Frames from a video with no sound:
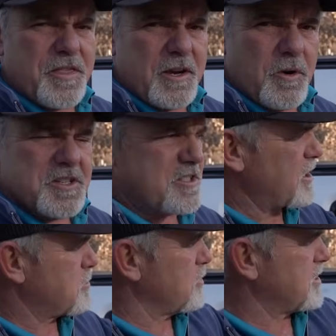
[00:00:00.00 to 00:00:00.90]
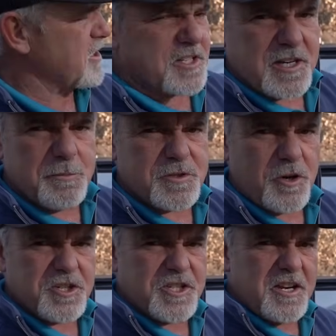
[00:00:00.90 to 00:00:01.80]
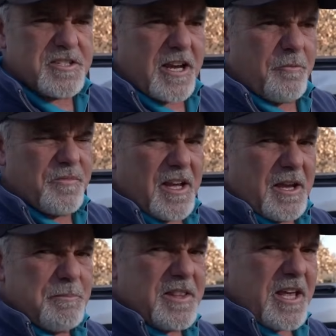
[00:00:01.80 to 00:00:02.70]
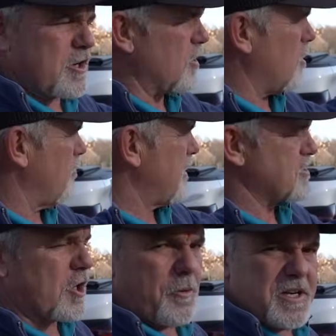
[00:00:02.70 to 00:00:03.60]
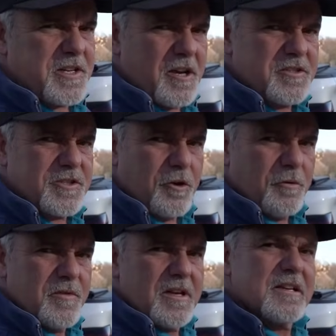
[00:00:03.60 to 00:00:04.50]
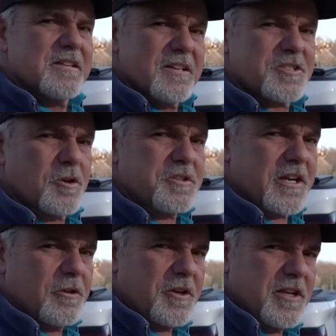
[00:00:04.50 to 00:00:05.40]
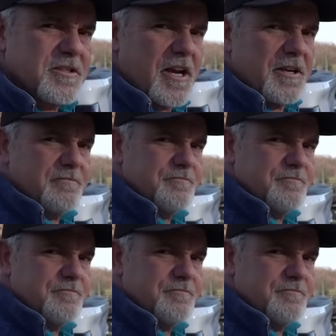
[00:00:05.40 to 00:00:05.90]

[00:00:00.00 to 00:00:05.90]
thing was is I'm supposed to get the dumpster exchange out. I made that call. That's already done. So let's go take a look inside.